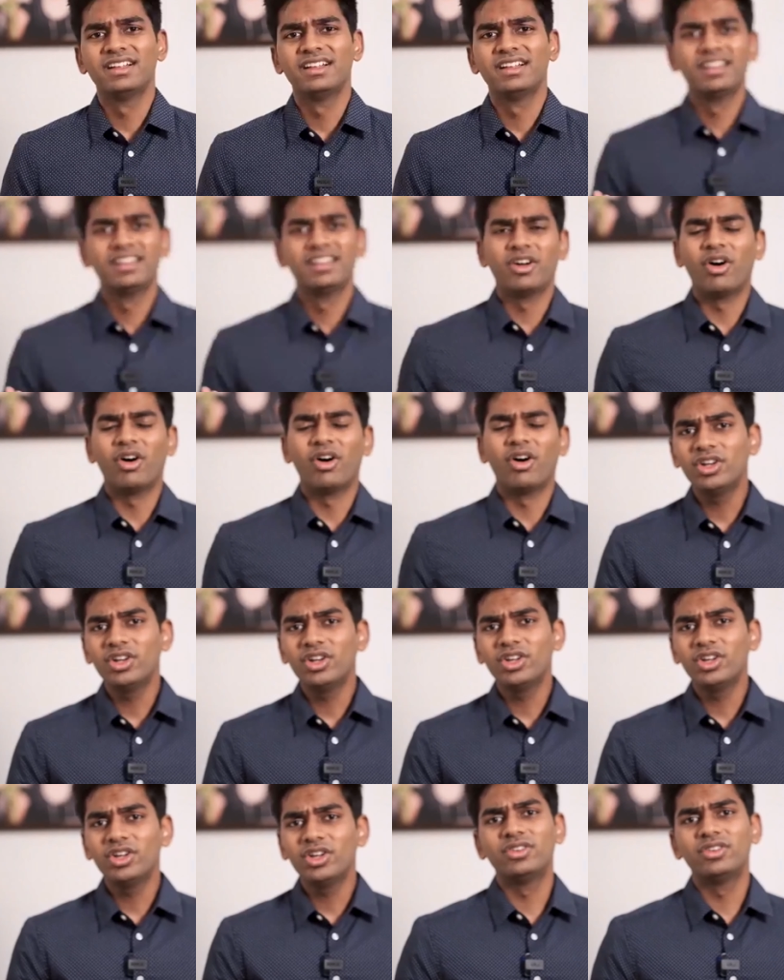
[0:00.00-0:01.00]
all you
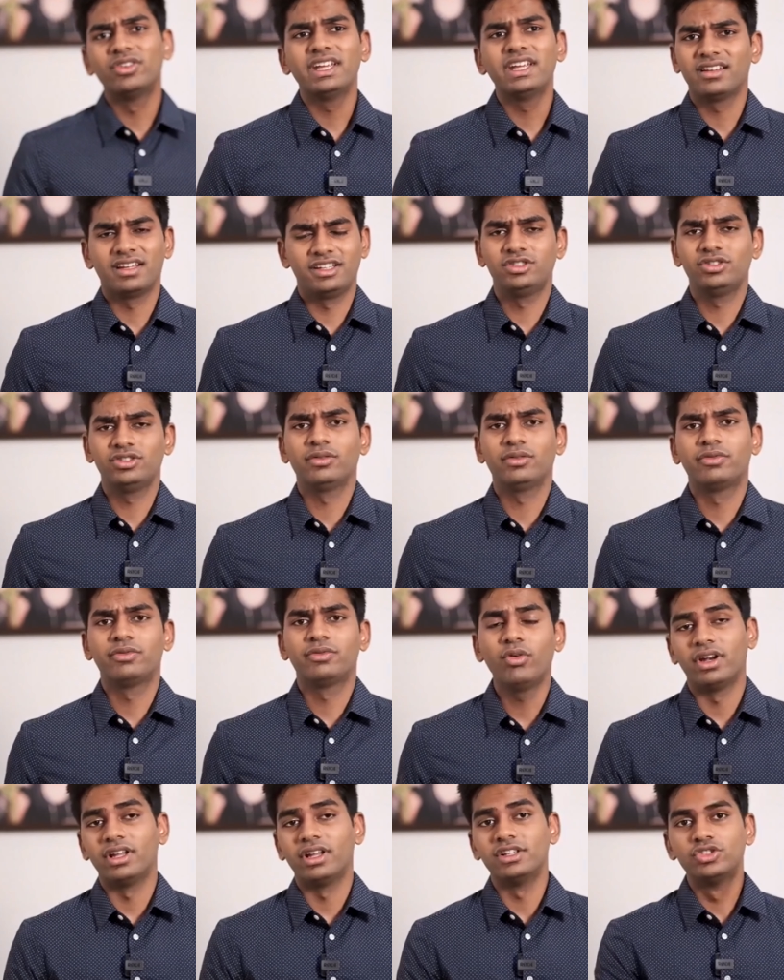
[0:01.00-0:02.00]
need is your phone
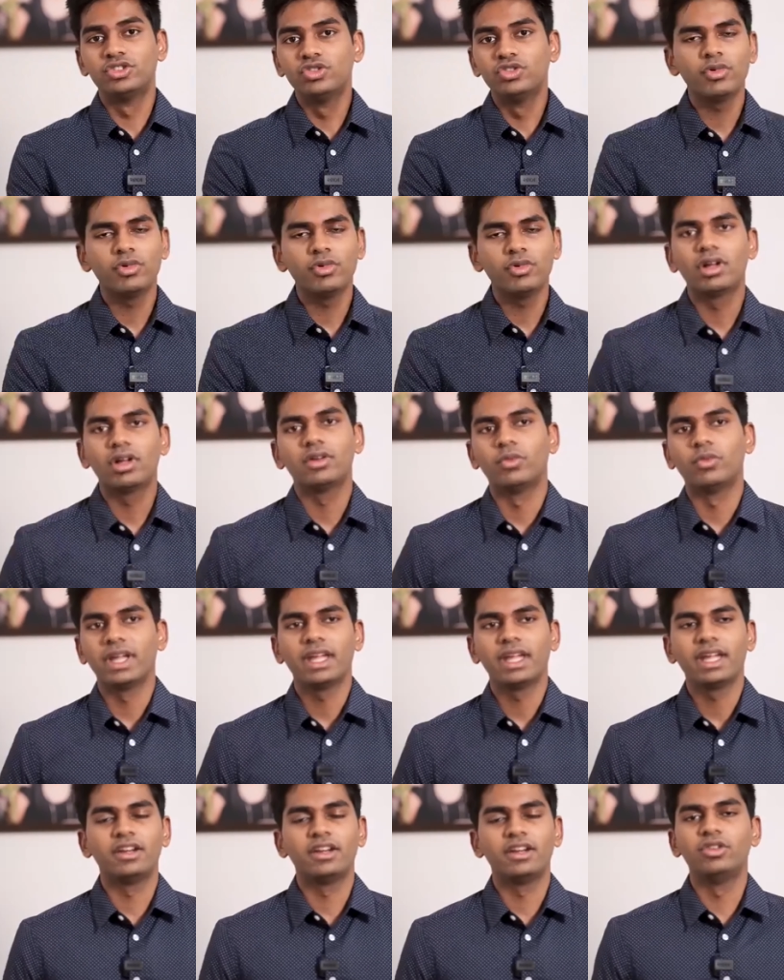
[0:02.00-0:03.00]
a zoom call away
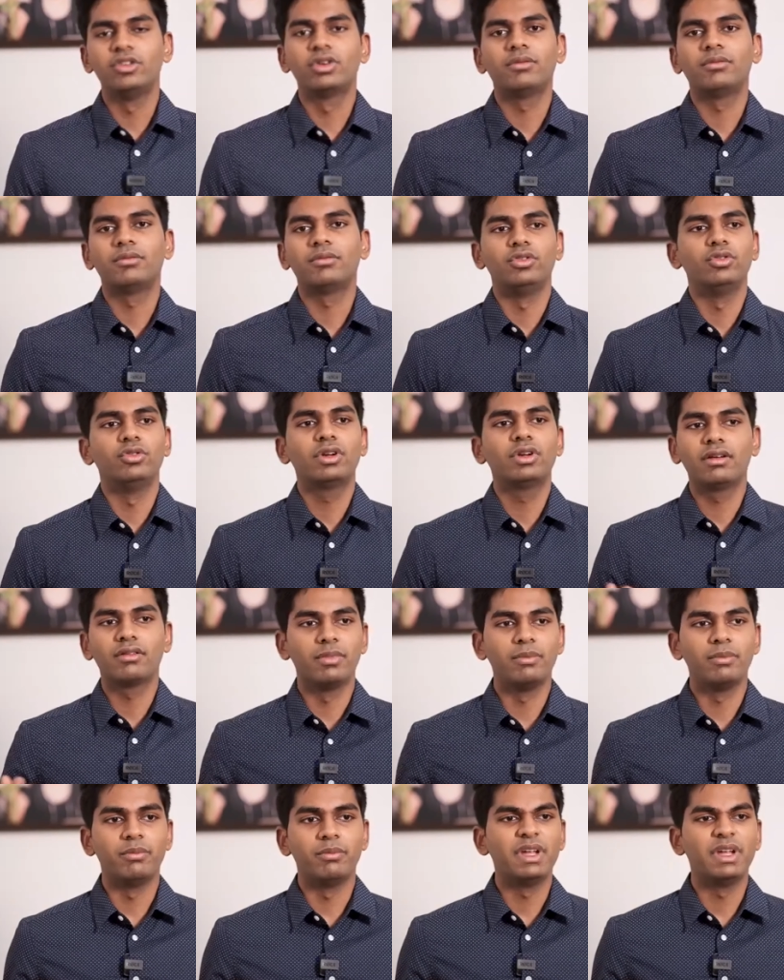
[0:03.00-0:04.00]
and you can you can
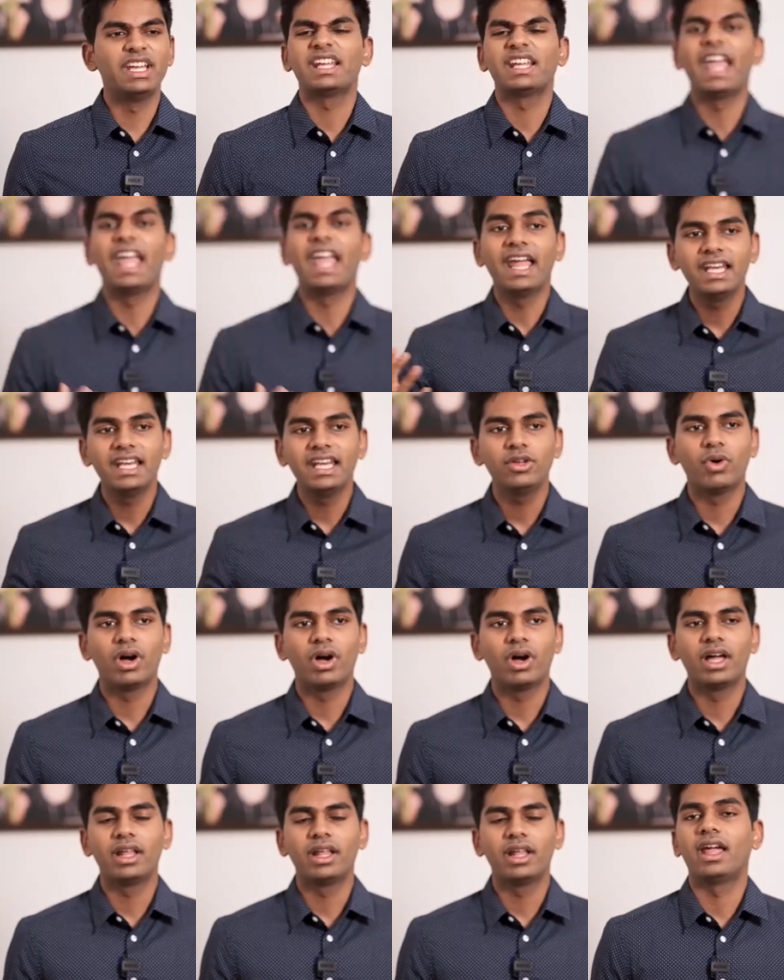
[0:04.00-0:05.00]
meet anyone
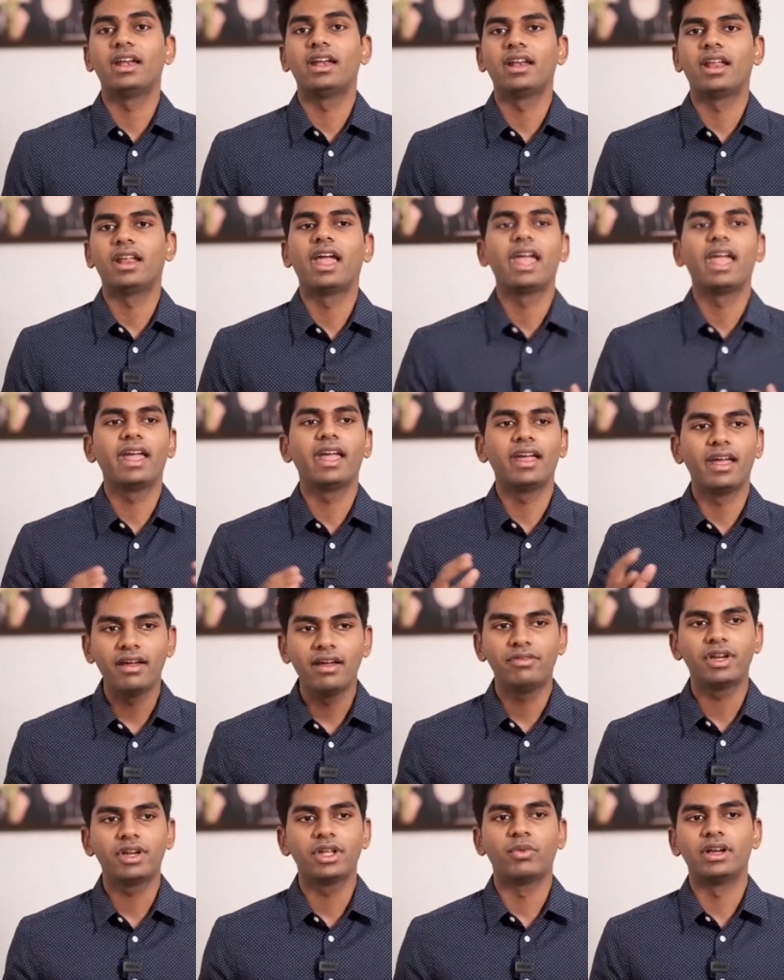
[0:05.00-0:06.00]
and
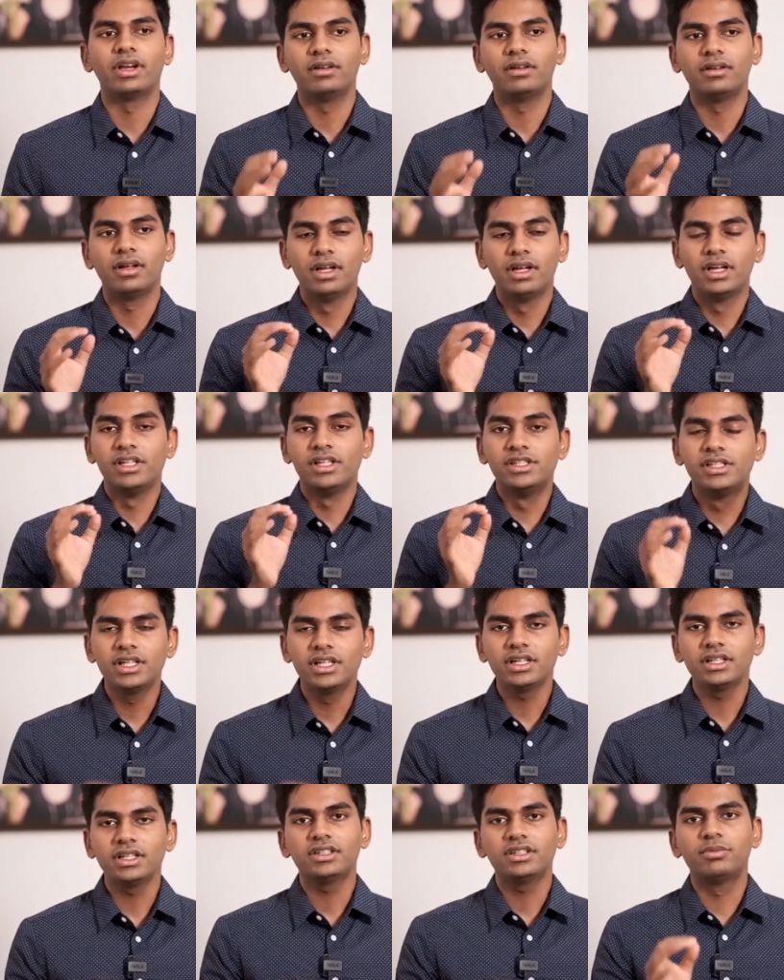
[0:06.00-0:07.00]
everyone
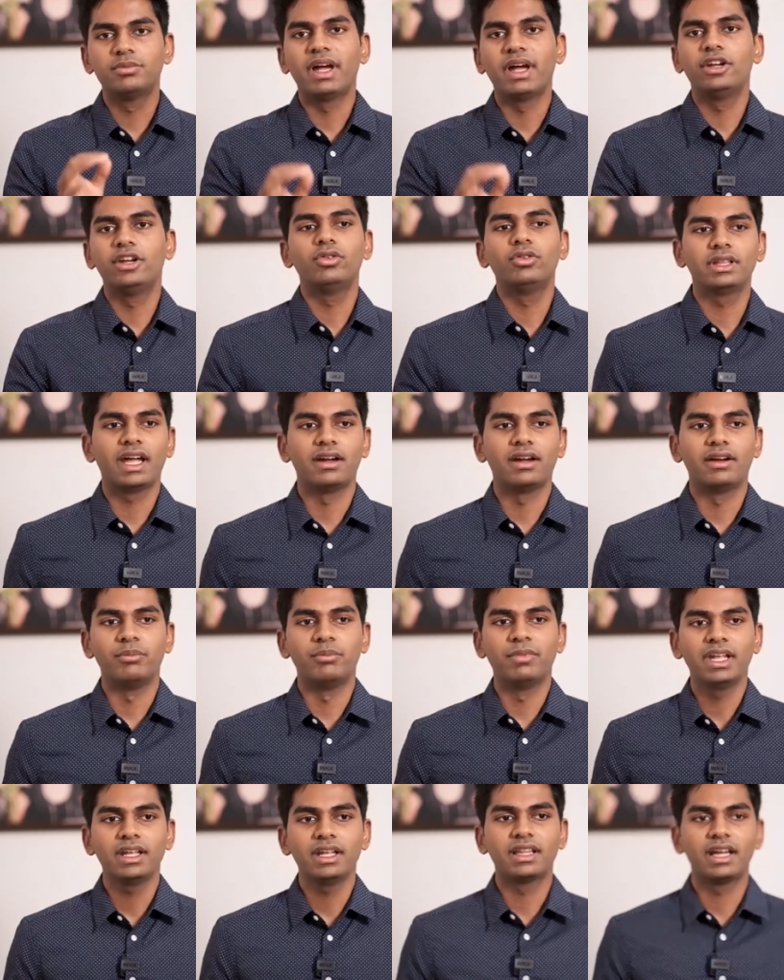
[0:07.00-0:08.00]
just by doing that
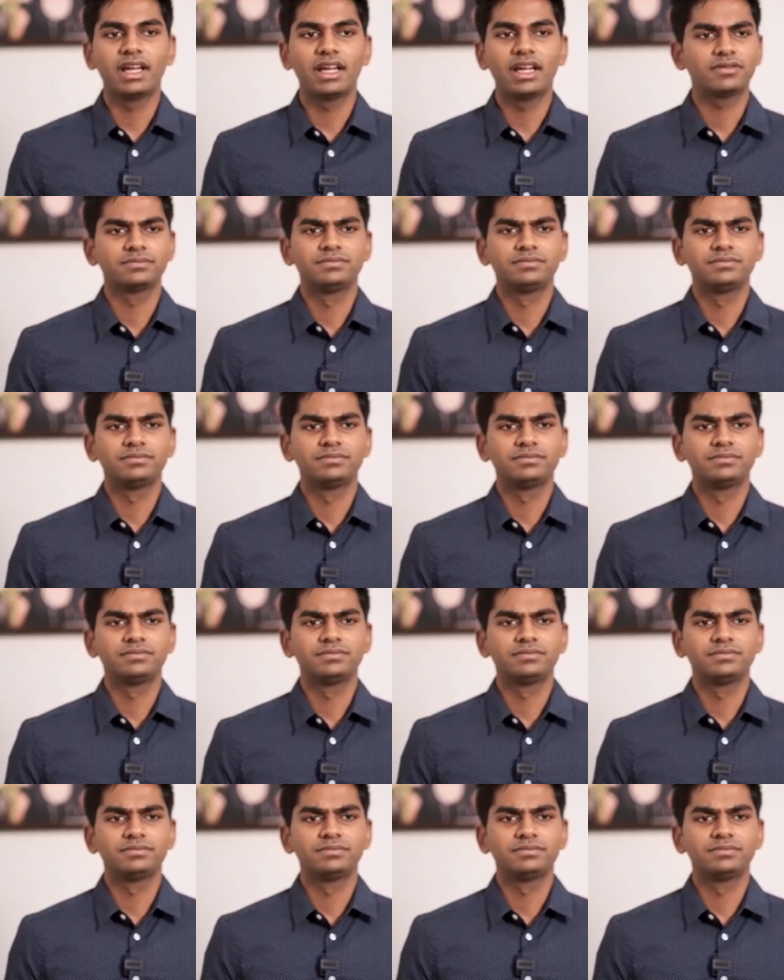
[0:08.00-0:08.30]
make that